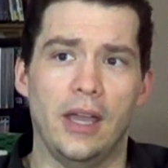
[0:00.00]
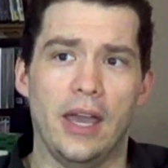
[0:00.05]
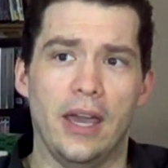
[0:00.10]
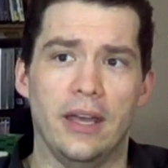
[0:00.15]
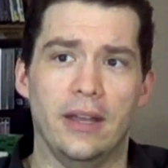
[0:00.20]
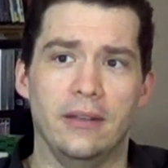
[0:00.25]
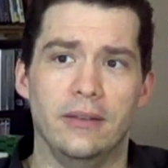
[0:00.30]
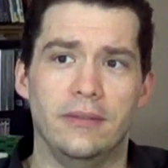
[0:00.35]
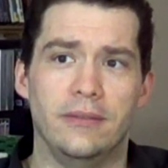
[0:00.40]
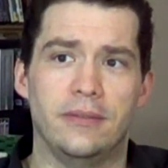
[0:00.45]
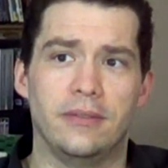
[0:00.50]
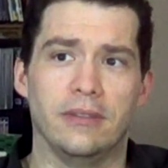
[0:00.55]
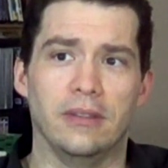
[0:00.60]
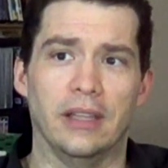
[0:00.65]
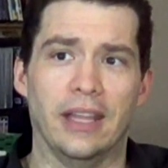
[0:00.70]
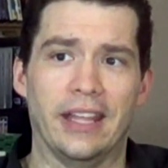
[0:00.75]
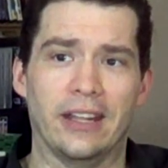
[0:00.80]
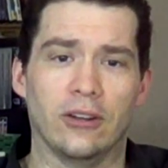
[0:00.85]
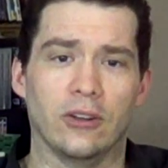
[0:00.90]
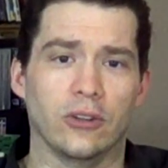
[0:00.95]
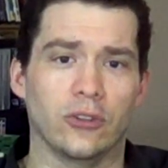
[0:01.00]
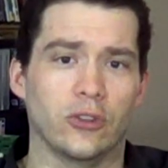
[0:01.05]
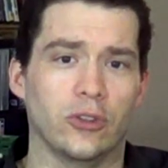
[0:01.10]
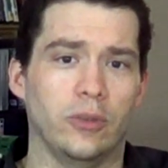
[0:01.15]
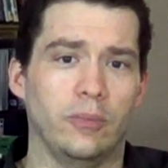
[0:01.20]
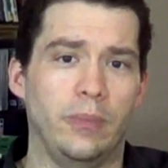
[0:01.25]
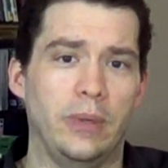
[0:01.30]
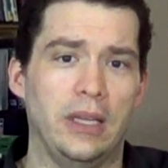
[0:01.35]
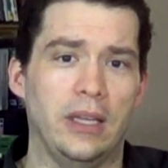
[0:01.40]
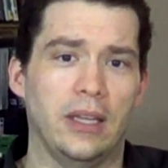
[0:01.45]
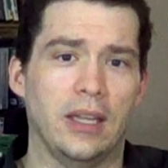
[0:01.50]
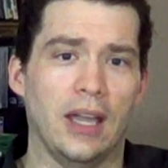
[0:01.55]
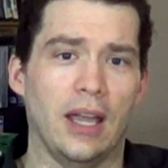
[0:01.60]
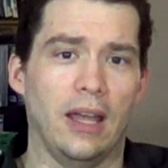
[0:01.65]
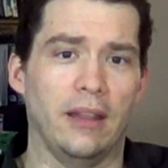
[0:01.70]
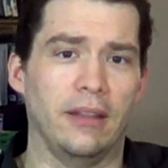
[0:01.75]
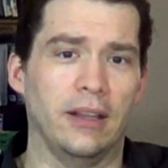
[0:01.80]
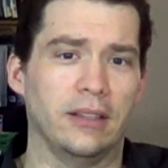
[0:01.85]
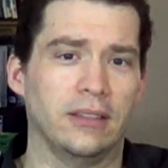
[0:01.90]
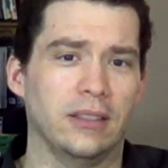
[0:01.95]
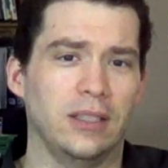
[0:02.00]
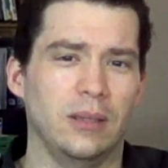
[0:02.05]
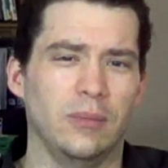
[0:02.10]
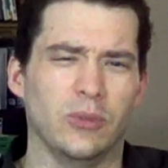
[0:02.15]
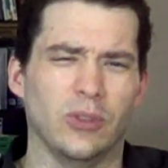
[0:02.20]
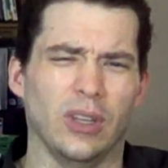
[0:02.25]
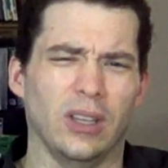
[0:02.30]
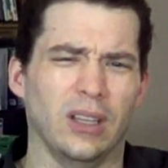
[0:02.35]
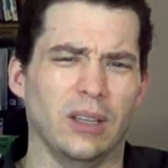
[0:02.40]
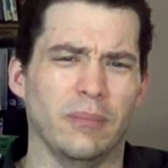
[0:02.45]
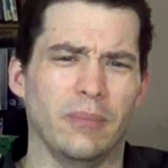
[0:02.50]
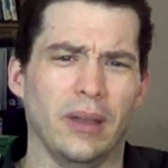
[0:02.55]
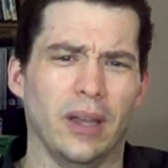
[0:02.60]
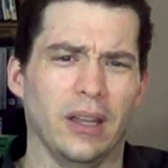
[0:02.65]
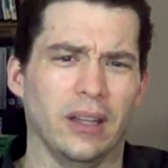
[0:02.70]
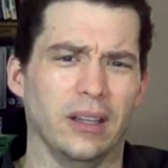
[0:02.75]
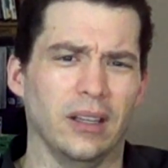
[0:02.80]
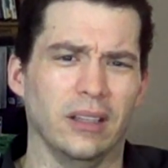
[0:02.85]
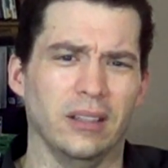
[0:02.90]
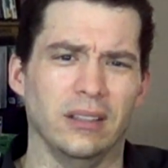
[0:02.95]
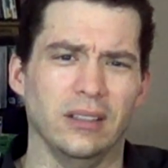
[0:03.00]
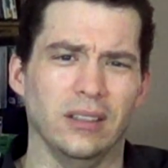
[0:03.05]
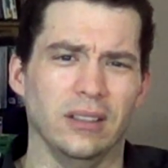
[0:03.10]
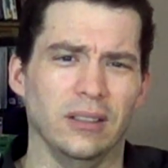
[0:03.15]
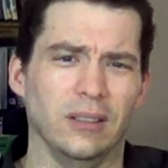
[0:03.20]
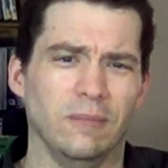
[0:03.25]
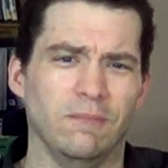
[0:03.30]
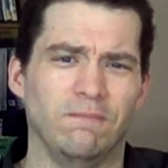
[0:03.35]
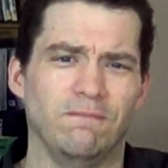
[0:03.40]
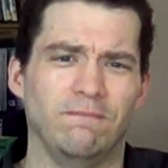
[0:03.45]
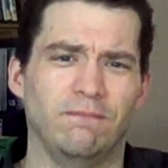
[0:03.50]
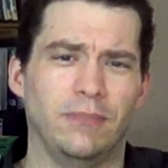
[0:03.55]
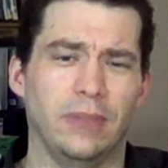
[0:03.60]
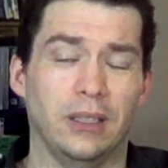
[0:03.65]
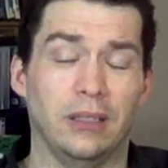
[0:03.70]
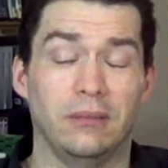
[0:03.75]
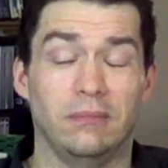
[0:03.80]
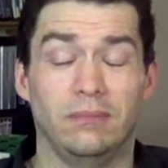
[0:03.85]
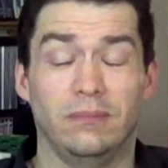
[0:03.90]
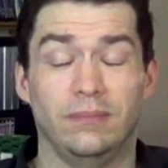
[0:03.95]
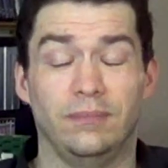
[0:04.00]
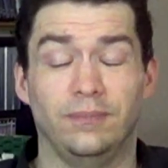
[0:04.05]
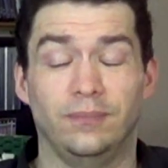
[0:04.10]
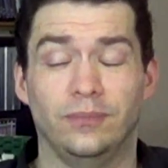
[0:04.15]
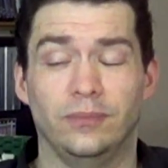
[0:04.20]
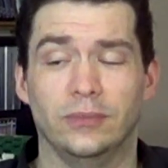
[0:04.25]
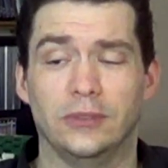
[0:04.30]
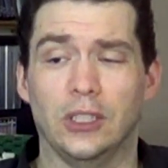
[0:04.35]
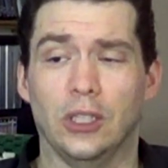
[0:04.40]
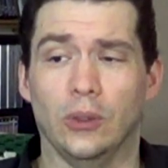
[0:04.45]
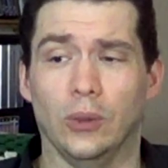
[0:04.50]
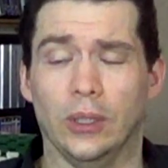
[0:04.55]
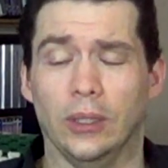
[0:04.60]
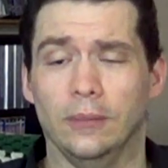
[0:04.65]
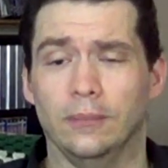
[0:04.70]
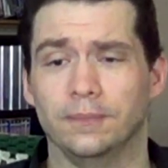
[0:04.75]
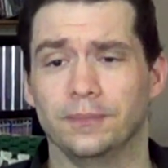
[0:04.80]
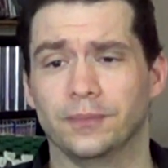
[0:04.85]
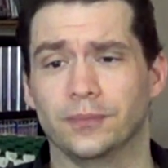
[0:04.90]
and let her speak at. That seems like a bad idea. But, oh well.